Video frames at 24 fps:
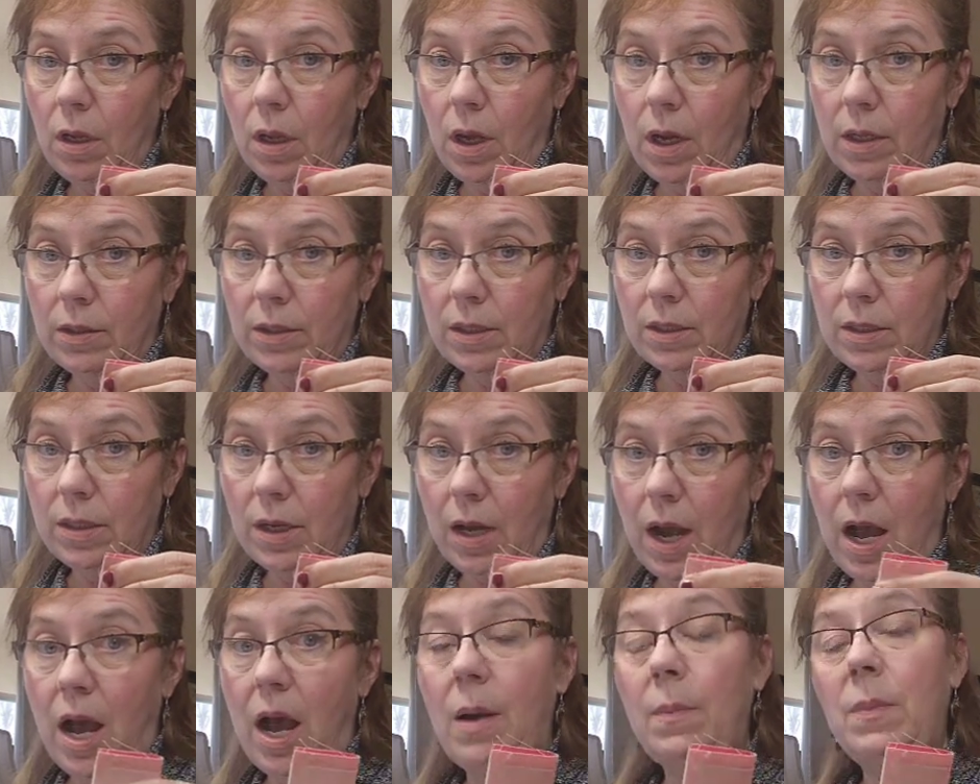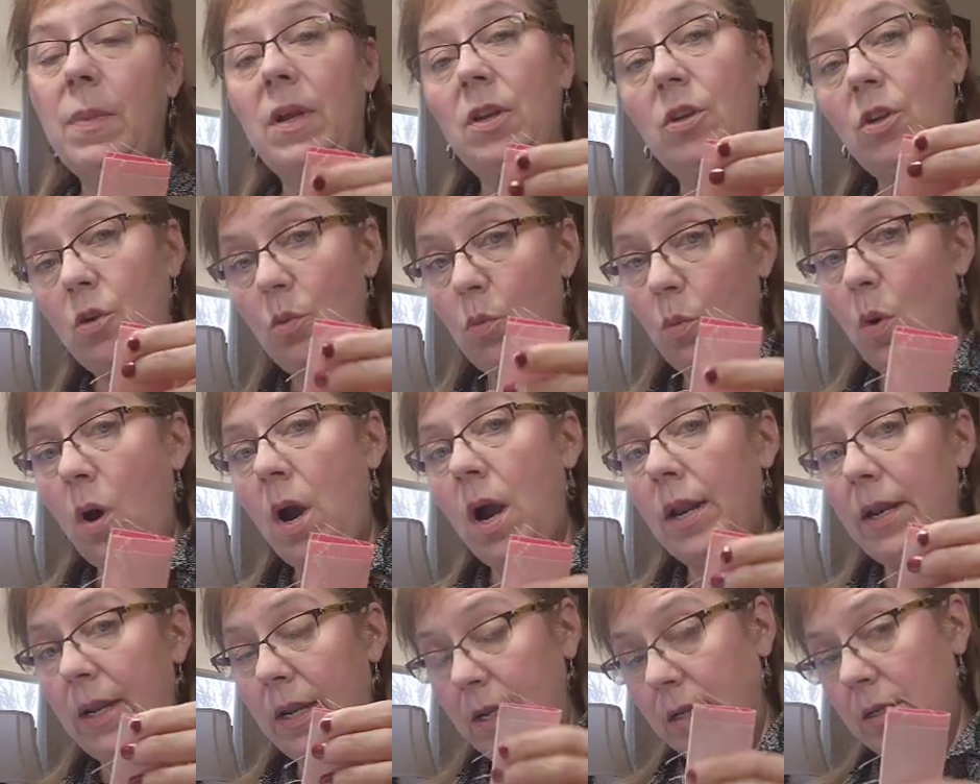on the top, and you
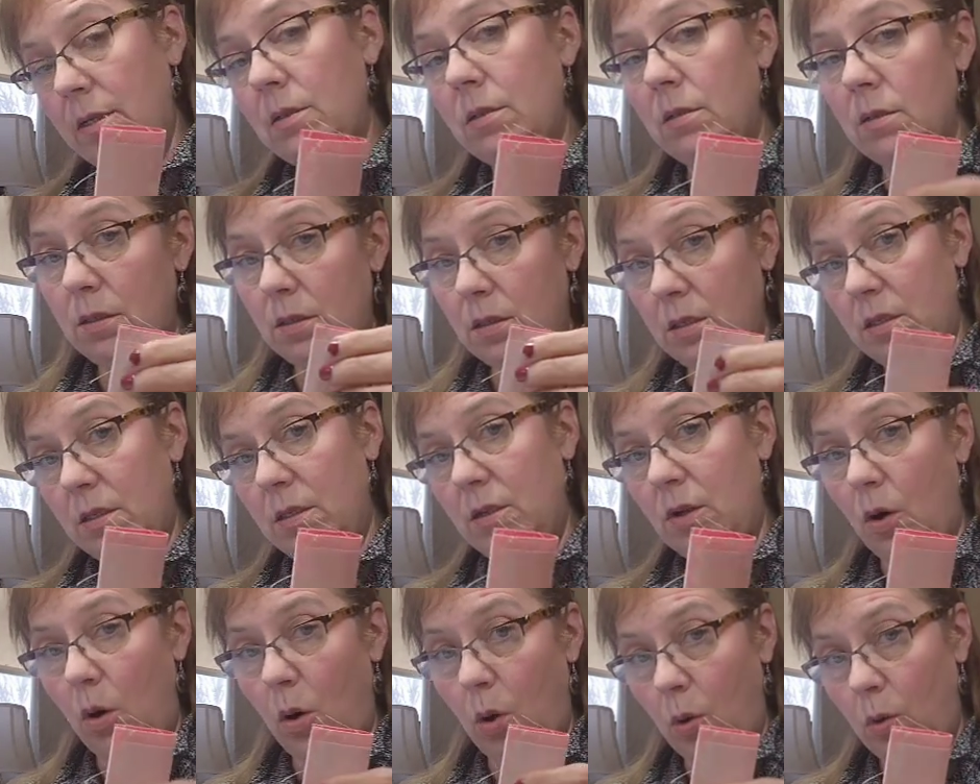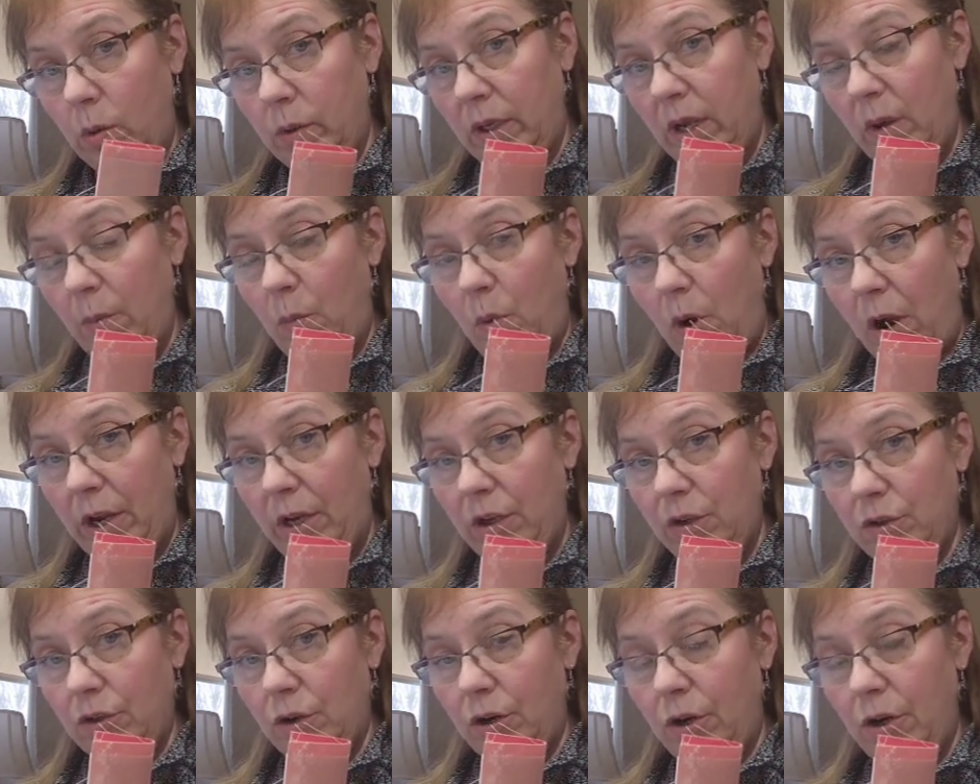want it to hold up while you
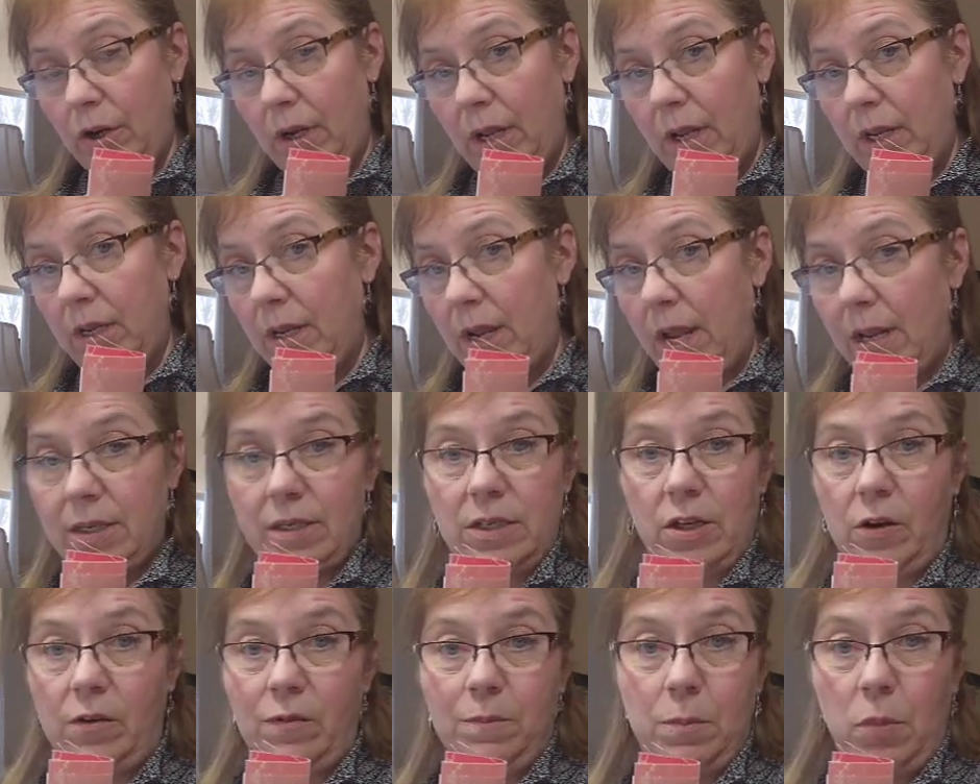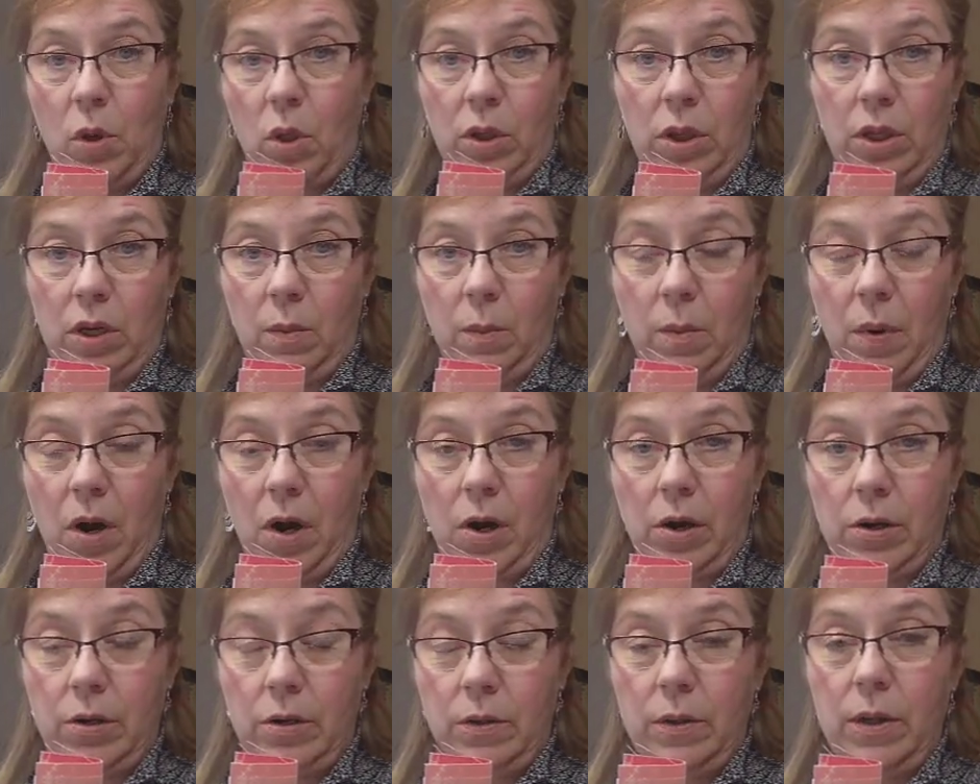turn it and not start pulling
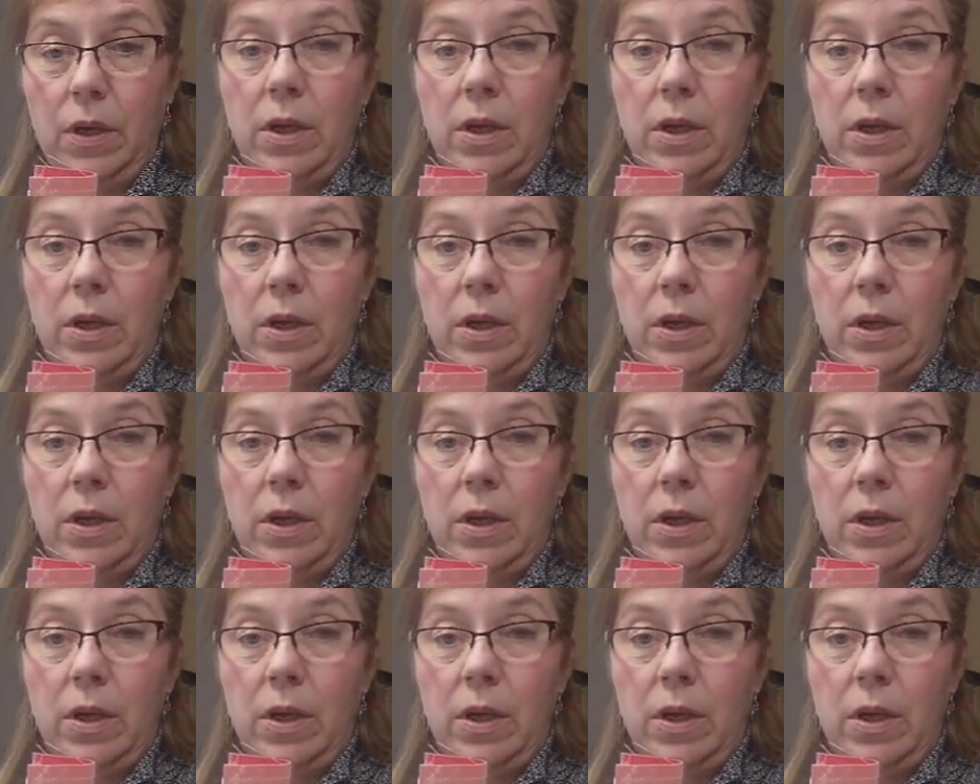apart.